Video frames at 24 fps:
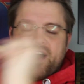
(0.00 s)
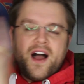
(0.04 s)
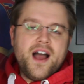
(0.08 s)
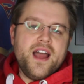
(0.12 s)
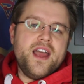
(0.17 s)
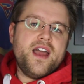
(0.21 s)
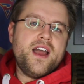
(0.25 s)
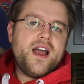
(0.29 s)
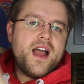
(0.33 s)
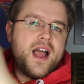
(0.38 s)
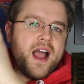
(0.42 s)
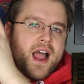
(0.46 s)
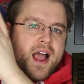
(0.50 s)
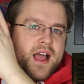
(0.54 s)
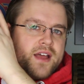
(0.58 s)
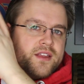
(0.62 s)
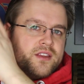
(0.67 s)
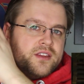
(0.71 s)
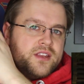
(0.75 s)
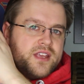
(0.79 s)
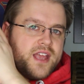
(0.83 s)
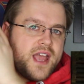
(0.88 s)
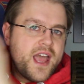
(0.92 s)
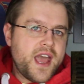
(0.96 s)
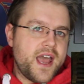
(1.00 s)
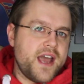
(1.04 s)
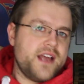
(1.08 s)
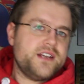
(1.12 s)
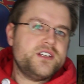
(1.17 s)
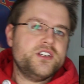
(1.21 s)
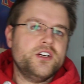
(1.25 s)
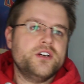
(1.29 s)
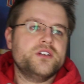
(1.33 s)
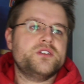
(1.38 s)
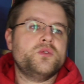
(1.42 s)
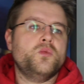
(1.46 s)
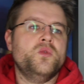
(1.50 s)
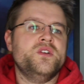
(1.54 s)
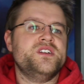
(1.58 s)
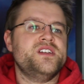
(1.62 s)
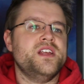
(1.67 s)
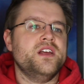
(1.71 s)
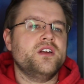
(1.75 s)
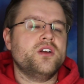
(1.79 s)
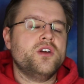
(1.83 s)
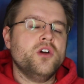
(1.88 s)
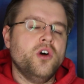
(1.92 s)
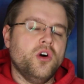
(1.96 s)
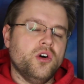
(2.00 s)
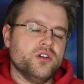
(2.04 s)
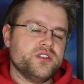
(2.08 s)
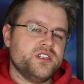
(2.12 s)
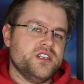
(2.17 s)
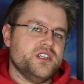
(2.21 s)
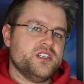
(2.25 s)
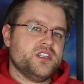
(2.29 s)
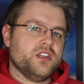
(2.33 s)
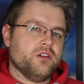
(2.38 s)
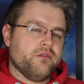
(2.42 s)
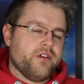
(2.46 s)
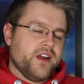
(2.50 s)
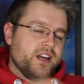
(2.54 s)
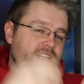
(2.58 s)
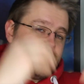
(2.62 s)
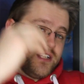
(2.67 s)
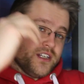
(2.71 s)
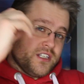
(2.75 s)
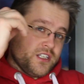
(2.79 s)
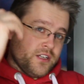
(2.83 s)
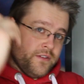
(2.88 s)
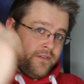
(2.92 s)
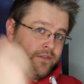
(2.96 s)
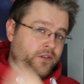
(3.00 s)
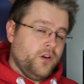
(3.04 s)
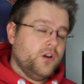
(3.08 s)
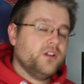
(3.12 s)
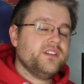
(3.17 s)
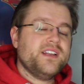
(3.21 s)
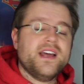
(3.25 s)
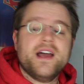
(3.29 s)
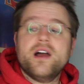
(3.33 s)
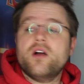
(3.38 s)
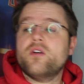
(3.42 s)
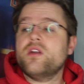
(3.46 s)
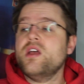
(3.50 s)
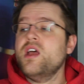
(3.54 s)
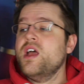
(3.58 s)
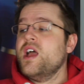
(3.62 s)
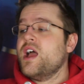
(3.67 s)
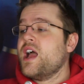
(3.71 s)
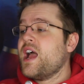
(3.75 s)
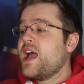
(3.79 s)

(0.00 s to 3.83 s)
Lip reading: fire at the air duct, which then causes the rangers to fall down.